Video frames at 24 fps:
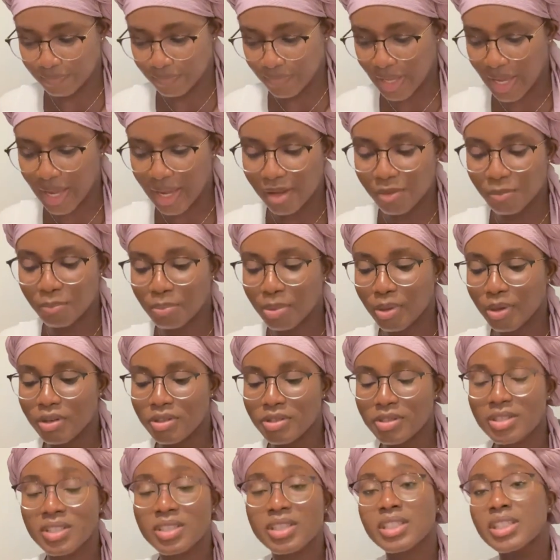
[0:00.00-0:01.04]
I
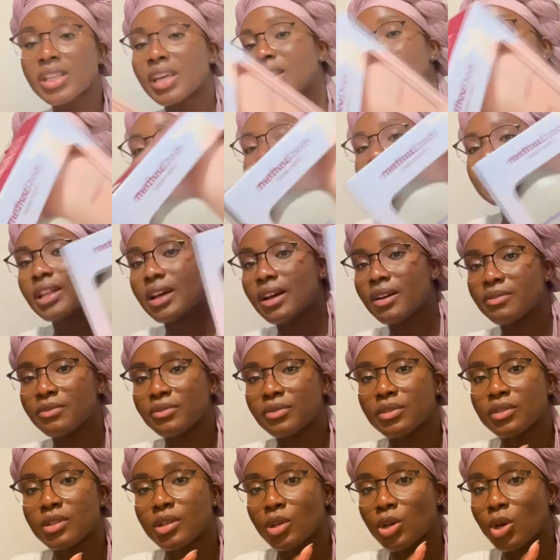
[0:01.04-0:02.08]
personally love
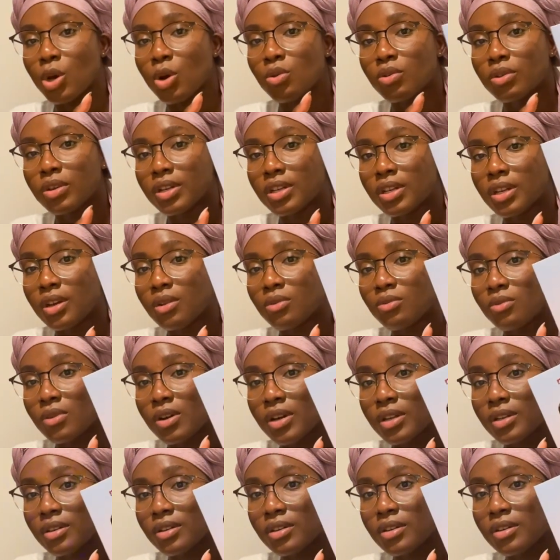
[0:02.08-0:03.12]
the coconut
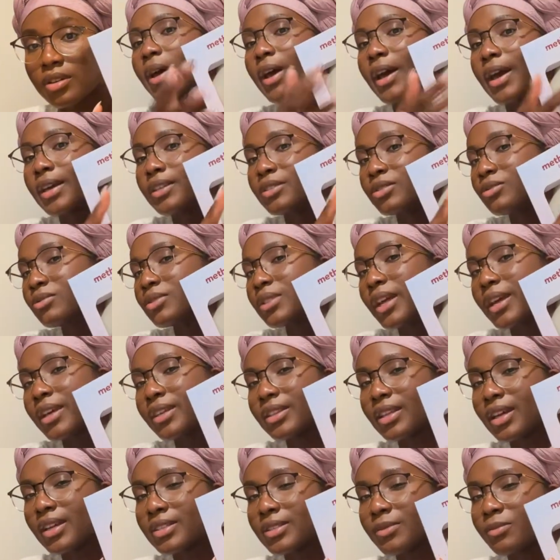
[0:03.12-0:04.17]
one. I do like
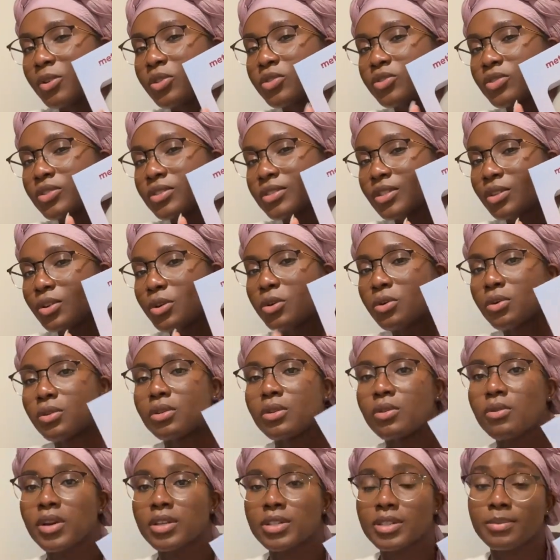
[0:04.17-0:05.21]
that smell. It's just the
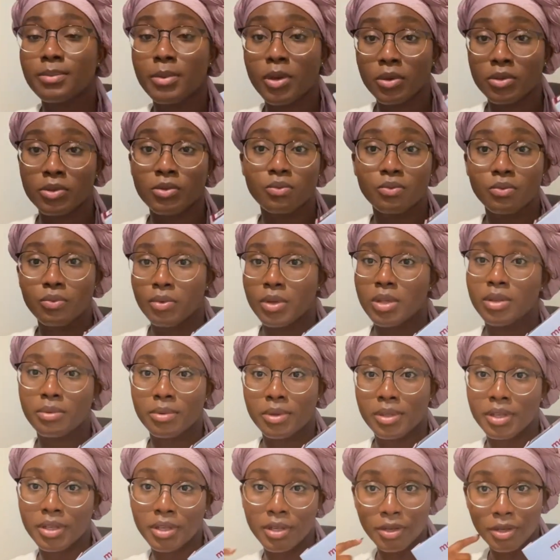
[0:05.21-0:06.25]
coconut one smells really,
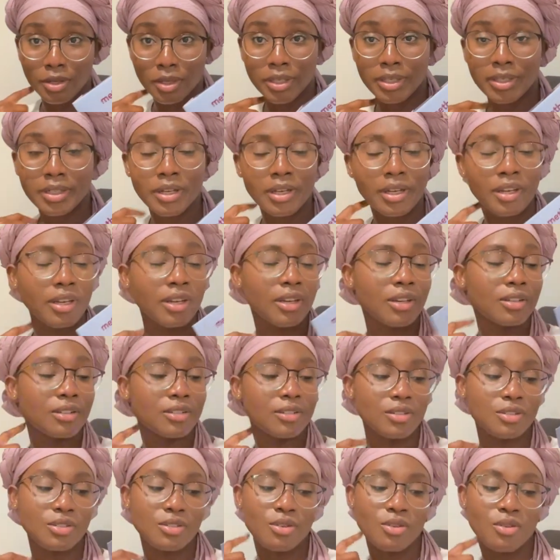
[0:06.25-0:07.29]
really good.
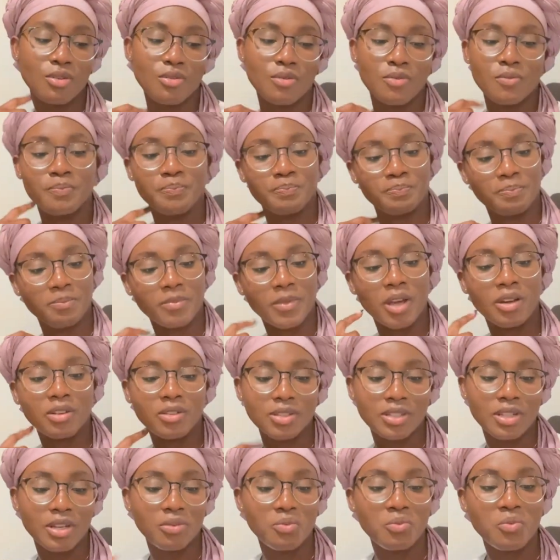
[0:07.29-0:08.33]
So I
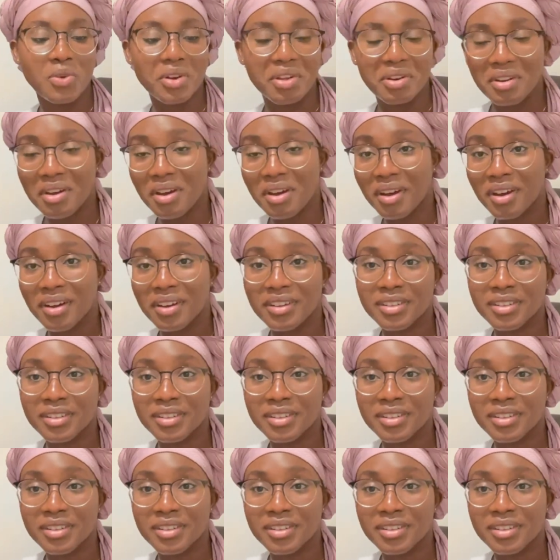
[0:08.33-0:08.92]
was like, why not?